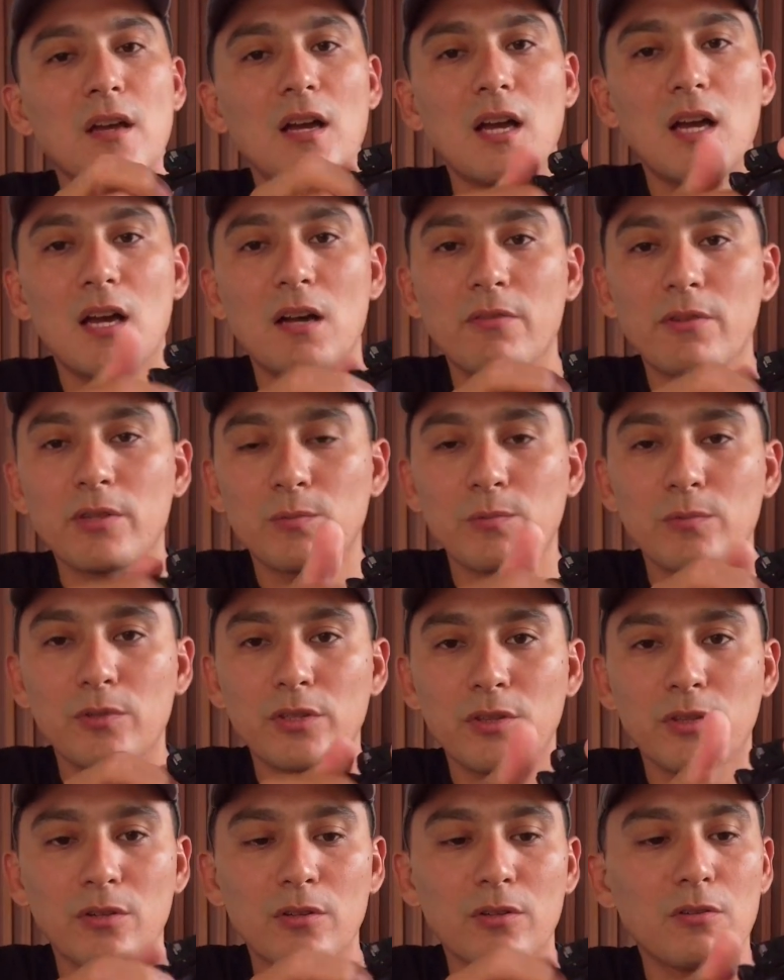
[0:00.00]
how it
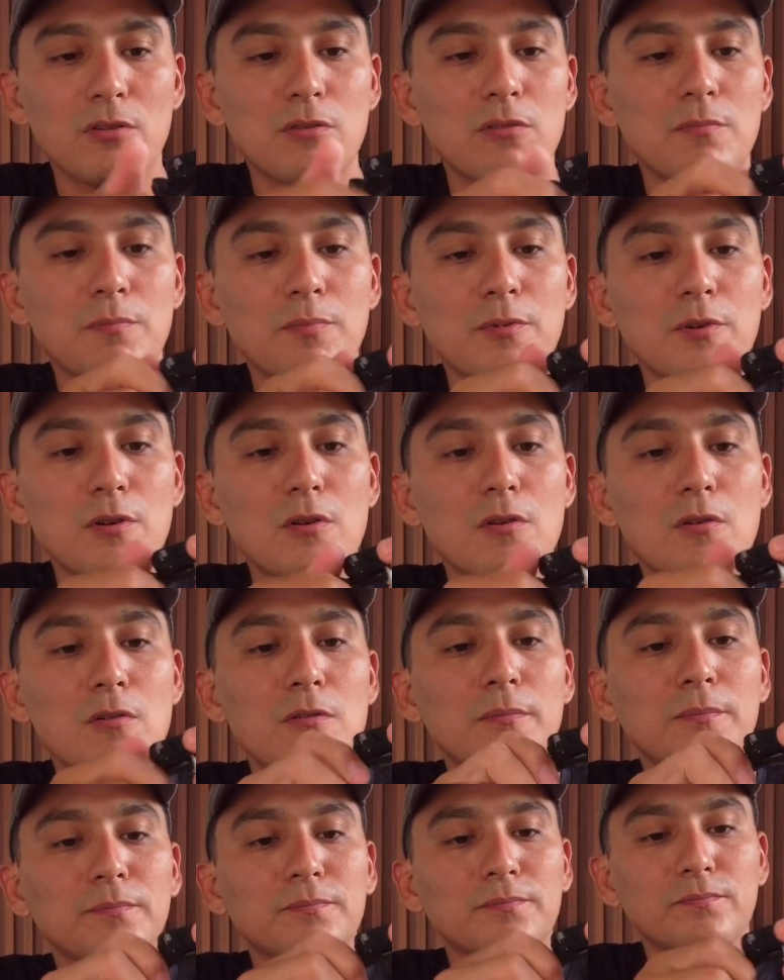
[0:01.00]
would the
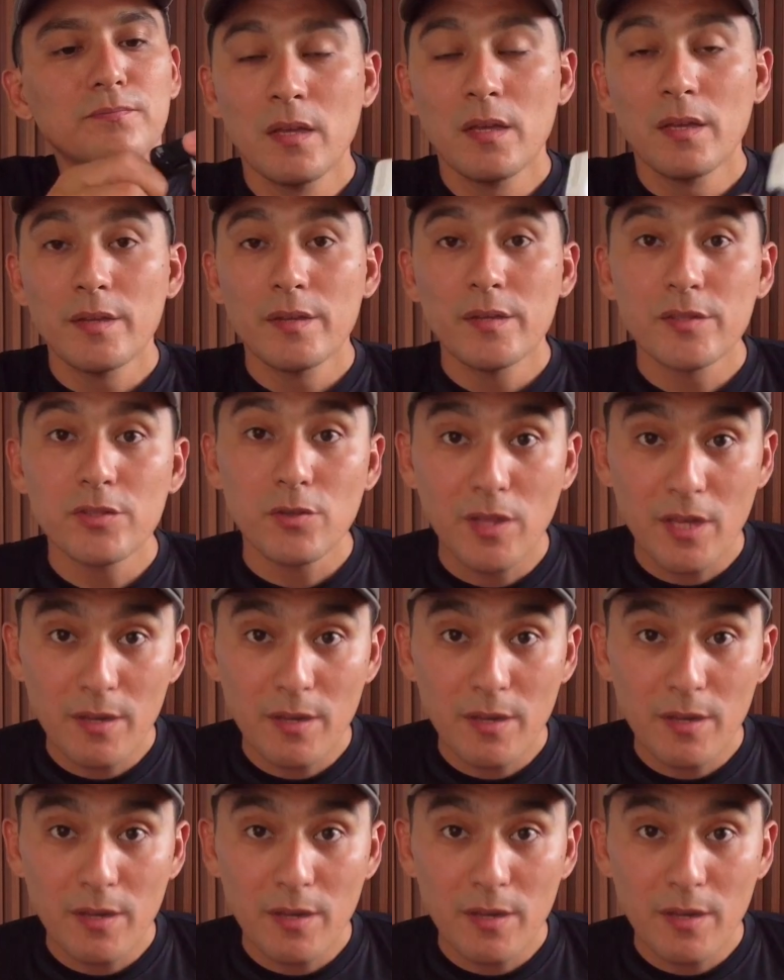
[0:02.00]
GoPro. So